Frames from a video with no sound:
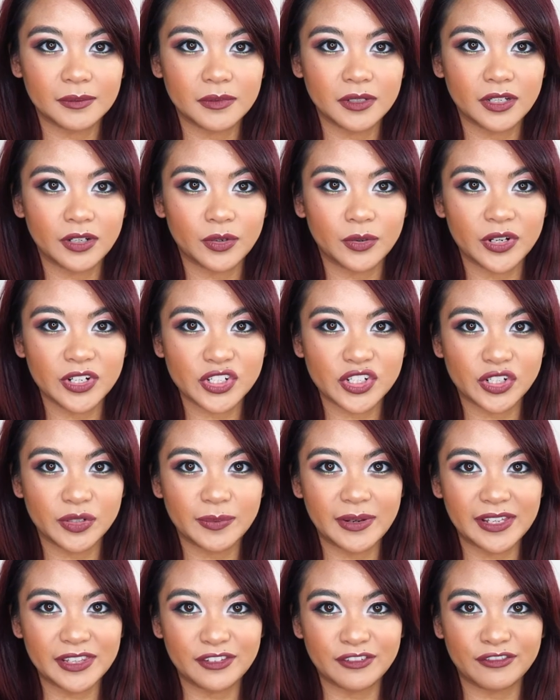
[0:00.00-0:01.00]
Not quite sure
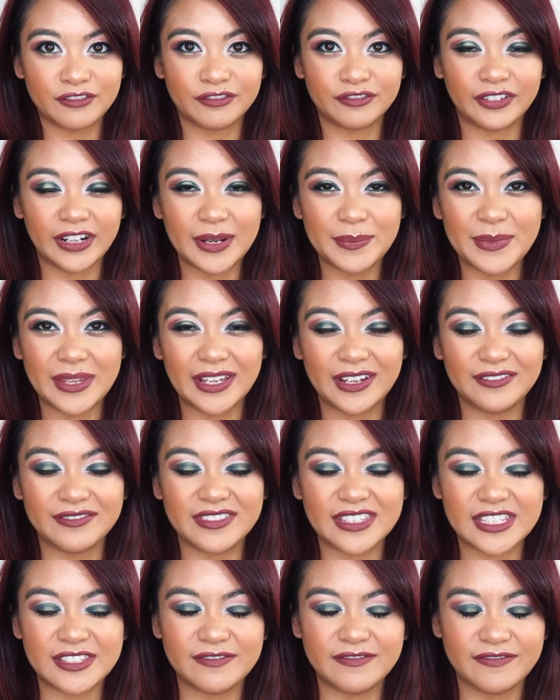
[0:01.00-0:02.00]
about the framing of
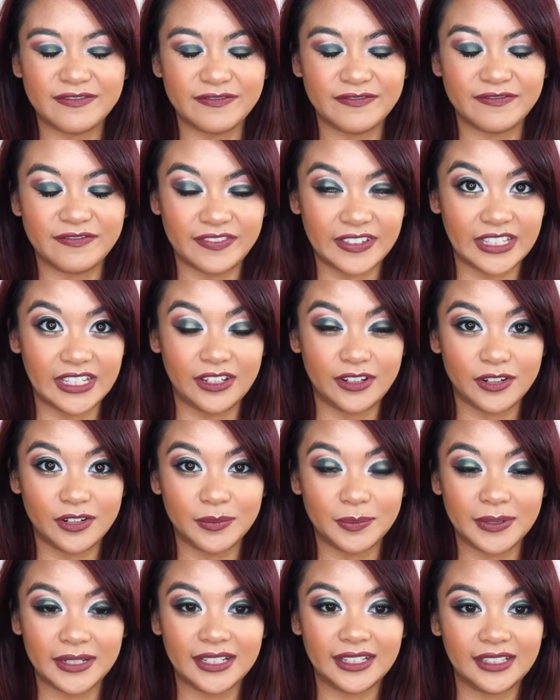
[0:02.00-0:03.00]
this video,
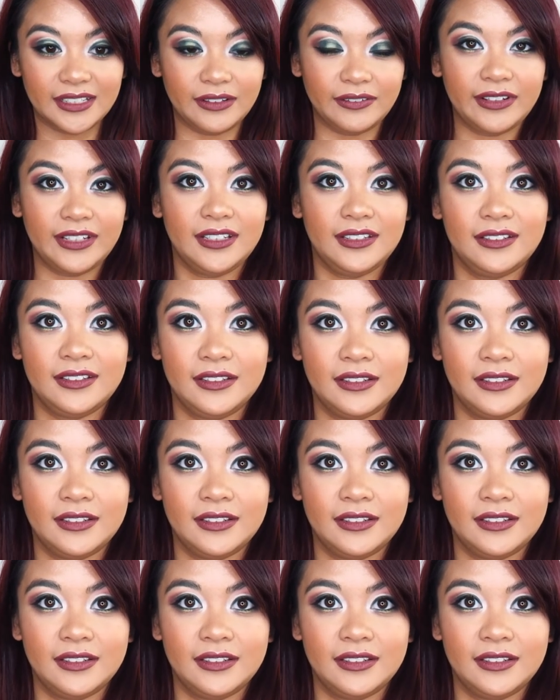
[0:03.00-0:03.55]
but anyway.